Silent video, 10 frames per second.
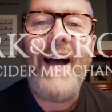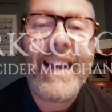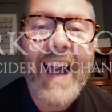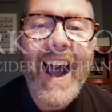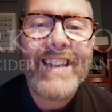
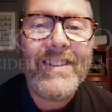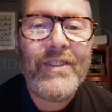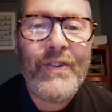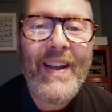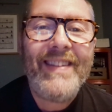Hi guys,
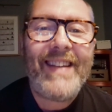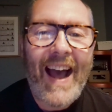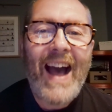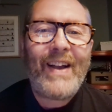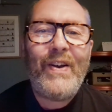it's Chris
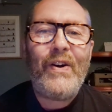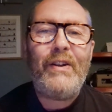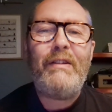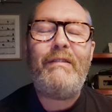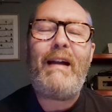at
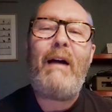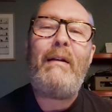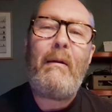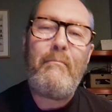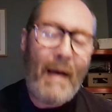Cork and
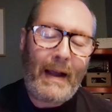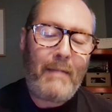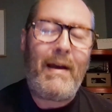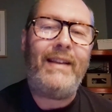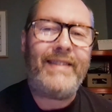Crown. I'm back
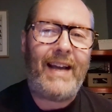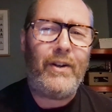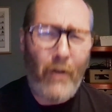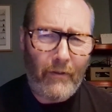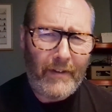in my
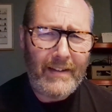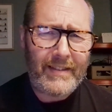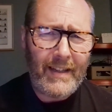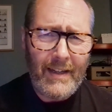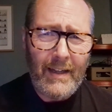cider
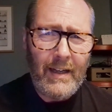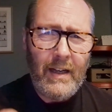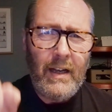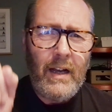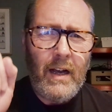office
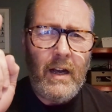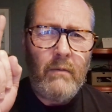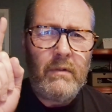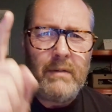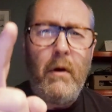
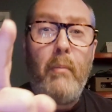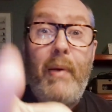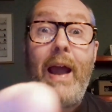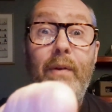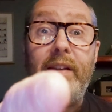with some more
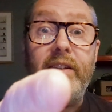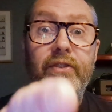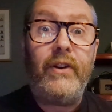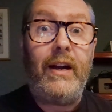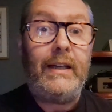Perry to
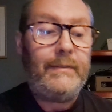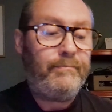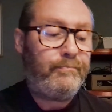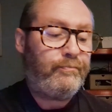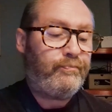try.
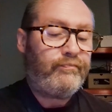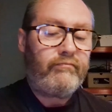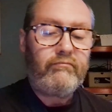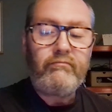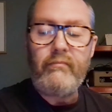
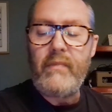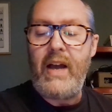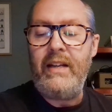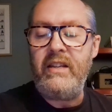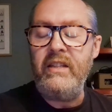
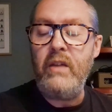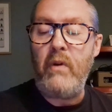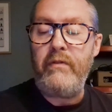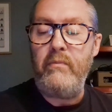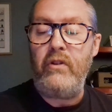And it's another
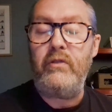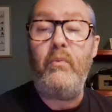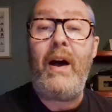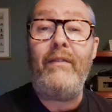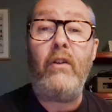one from
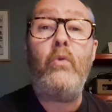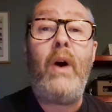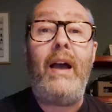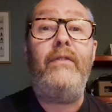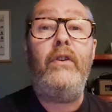Ross-on-Wye, but
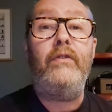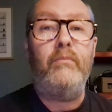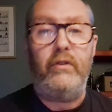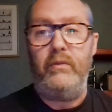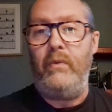quite a few
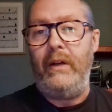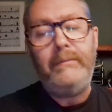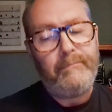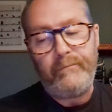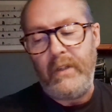from Ross-on-Wye.
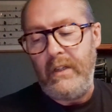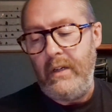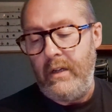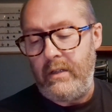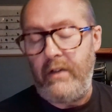
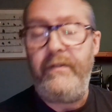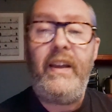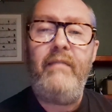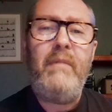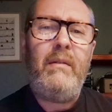So
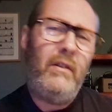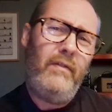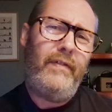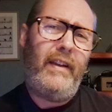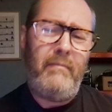forgive me, or
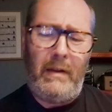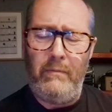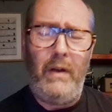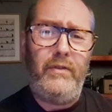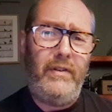don't forgive me.
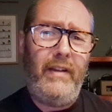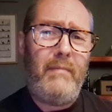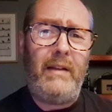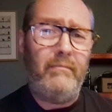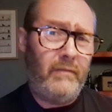Why should you give
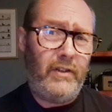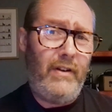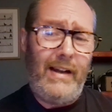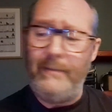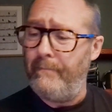me? It's
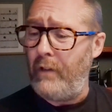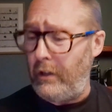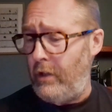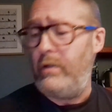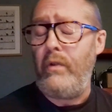great.
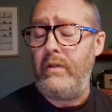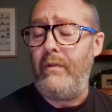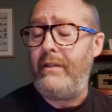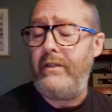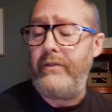Got lots of
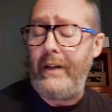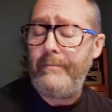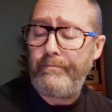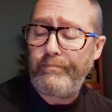Ross-on-Wyes to try.